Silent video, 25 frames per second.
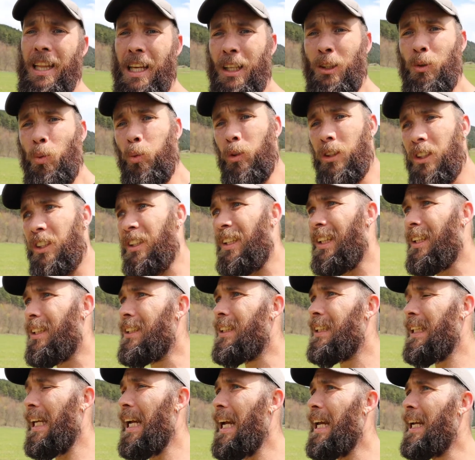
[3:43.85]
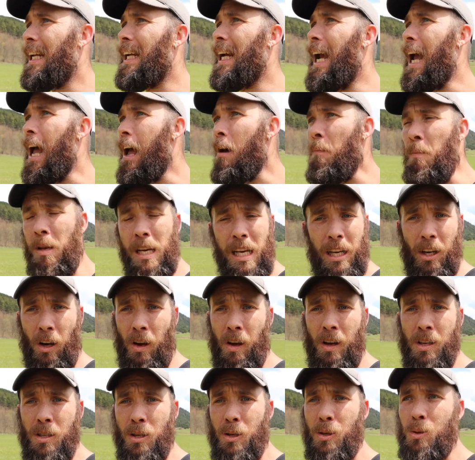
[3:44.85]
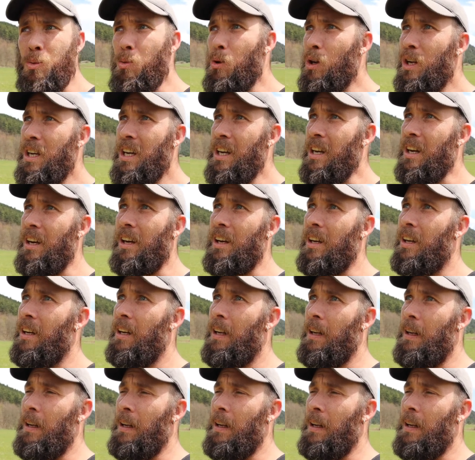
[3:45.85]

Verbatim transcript: And that's what's still standing. How many castles were here?